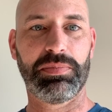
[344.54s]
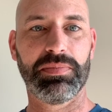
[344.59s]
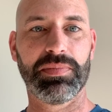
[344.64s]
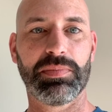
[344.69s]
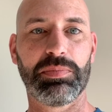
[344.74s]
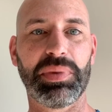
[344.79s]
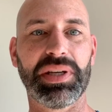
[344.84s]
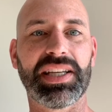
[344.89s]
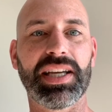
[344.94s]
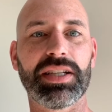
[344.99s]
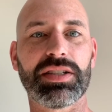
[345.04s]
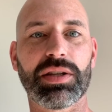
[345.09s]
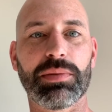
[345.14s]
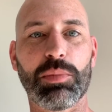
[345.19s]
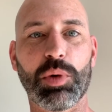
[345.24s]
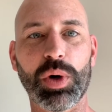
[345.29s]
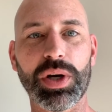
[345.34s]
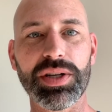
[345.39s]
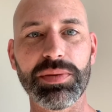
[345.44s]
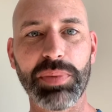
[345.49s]
because the
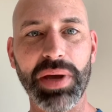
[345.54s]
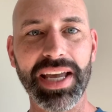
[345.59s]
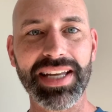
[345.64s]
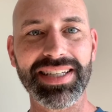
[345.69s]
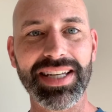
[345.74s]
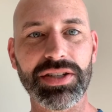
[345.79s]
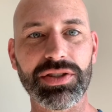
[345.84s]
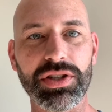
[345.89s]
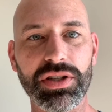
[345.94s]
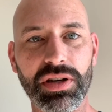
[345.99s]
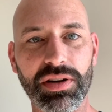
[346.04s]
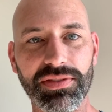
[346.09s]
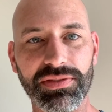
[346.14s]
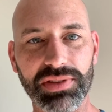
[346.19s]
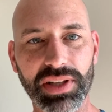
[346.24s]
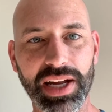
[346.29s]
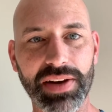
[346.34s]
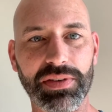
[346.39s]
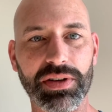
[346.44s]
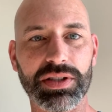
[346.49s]
more you pay attention to your
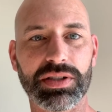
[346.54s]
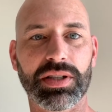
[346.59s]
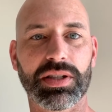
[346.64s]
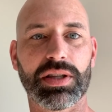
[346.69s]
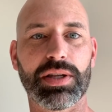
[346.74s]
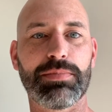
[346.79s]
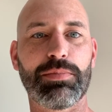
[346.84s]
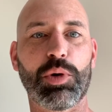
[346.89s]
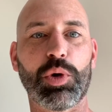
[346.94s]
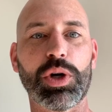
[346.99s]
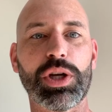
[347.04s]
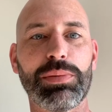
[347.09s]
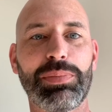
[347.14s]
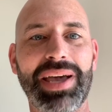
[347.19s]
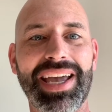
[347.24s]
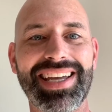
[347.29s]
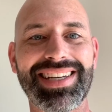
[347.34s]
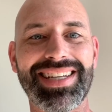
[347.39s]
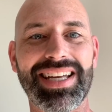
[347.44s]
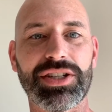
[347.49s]
flavors, the more you
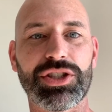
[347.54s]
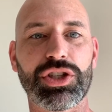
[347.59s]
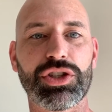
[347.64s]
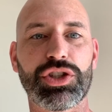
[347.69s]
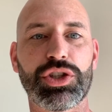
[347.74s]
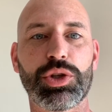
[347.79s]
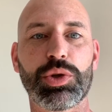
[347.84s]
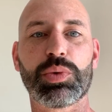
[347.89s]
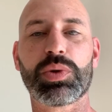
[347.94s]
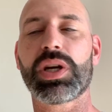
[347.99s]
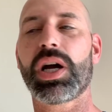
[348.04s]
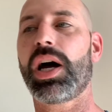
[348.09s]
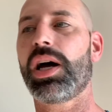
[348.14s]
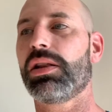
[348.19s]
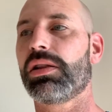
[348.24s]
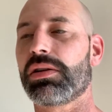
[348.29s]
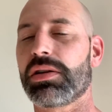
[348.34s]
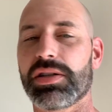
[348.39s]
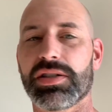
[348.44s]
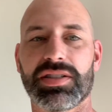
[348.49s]
pay attention to
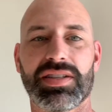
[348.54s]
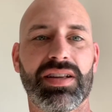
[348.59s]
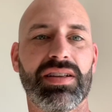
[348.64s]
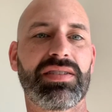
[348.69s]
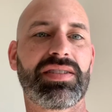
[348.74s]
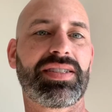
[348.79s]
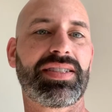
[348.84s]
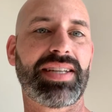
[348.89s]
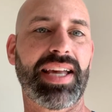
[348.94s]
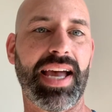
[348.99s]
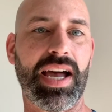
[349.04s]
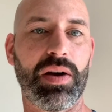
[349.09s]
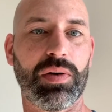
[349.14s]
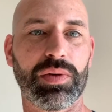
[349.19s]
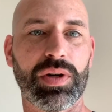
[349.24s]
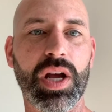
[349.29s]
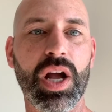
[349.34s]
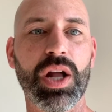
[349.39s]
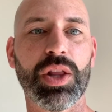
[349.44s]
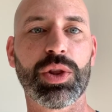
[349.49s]
colors,
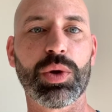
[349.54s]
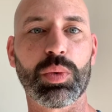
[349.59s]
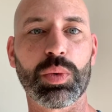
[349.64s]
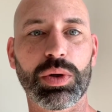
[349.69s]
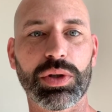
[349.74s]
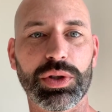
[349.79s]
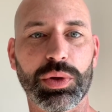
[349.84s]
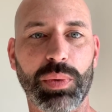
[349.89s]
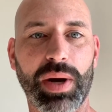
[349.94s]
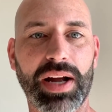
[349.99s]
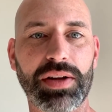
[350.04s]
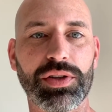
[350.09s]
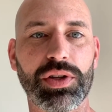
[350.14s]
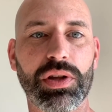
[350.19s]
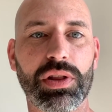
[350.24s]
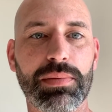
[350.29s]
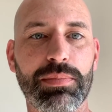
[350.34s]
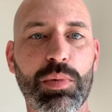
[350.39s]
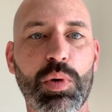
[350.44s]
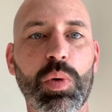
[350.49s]
sound, the world around you,
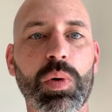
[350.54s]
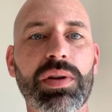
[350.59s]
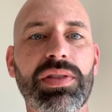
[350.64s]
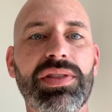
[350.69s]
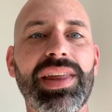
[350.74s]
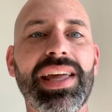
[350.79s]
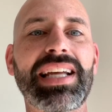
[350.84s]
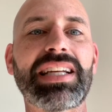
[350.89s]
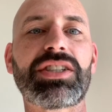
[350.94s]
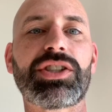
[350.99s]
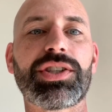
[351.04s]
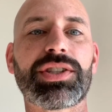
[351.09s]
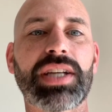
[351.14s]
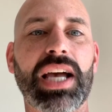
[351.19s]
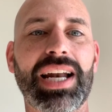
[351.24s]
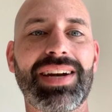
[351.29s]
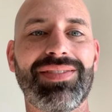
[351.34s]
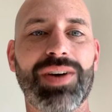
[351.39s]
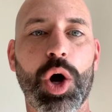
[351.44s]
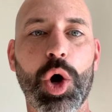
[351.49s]
the more things just
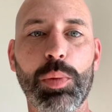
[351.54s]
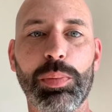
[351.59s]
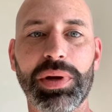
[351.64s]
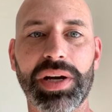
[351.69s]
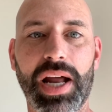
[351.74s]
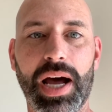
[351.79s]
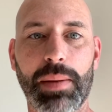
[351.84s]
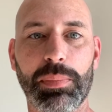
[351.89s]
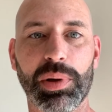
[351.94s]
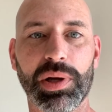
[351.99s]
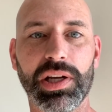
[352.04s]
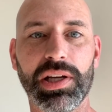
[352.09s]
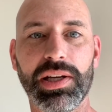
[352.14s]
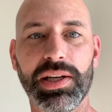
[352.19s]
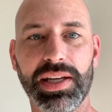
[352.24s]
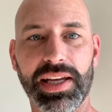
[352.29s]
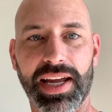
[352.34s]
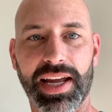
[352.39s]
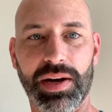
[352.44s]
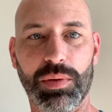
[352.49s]
kind of open up.
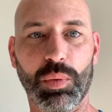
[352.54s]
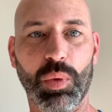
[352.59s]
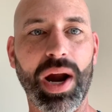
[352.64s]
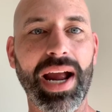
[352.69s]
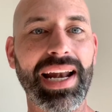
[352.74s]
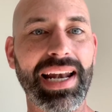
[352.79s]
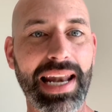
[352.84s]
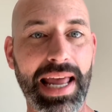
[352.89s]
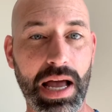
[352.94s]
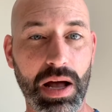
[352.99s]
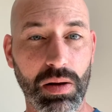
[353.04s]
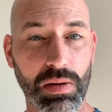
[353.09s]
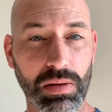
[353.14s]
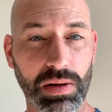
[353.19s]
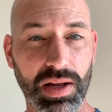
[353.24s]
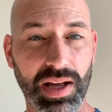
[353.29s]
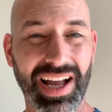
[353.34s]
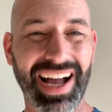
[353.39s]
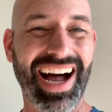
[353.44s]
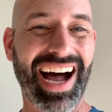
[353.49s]
And right now,
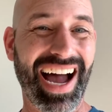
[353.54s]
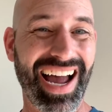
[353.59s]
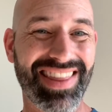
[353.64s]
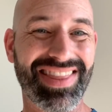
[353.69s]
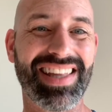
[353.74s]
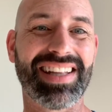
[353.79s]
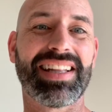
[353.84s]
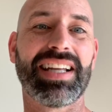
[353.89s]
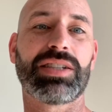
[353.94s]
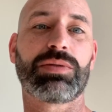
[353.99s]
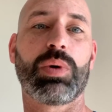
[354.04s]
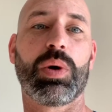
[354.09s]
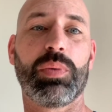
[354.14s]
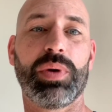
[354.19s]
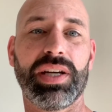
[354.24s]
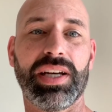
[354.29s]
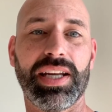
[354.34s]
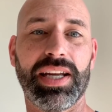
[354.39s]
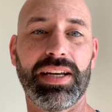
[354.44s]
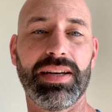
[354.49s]
I think that's what we
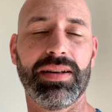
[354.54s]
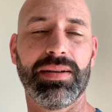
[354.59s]
need.